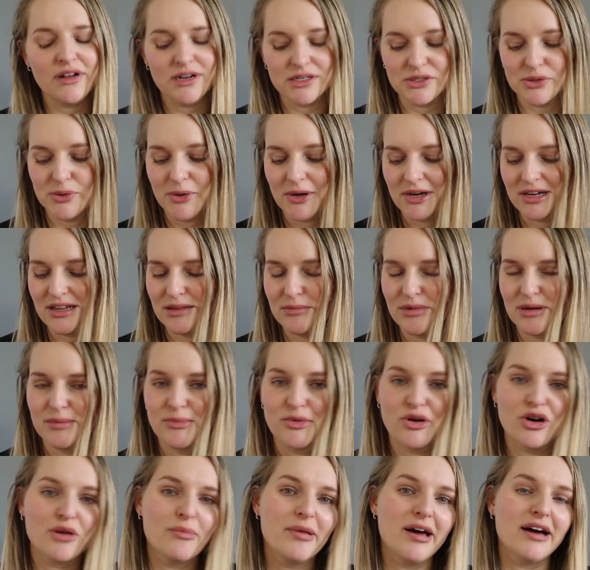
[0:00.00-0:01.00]
I'll talk a little bit
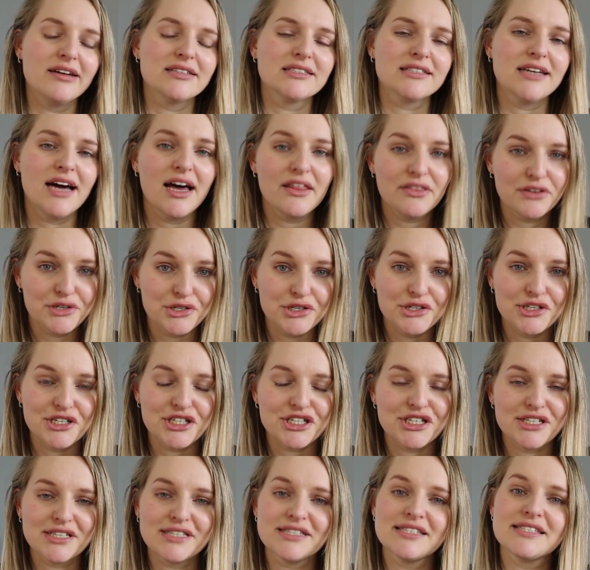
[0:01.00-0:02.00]
more about other
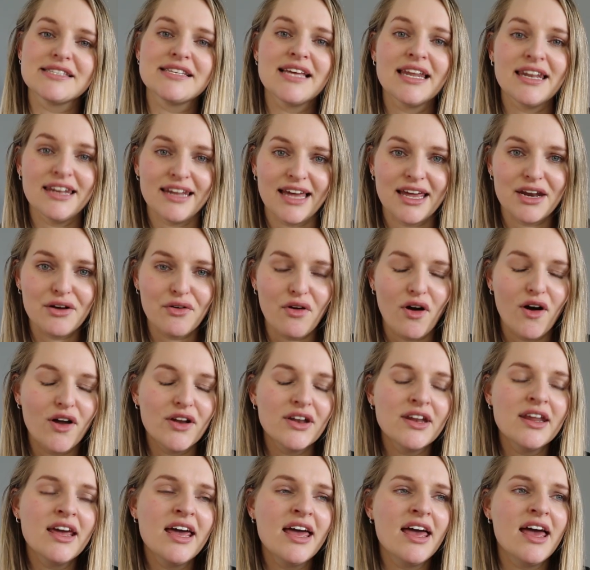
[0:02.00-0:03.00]
traditions later
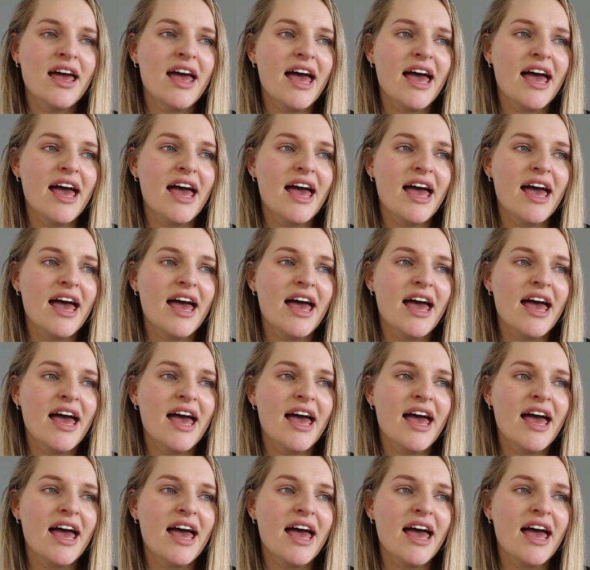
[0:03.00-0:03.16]
on.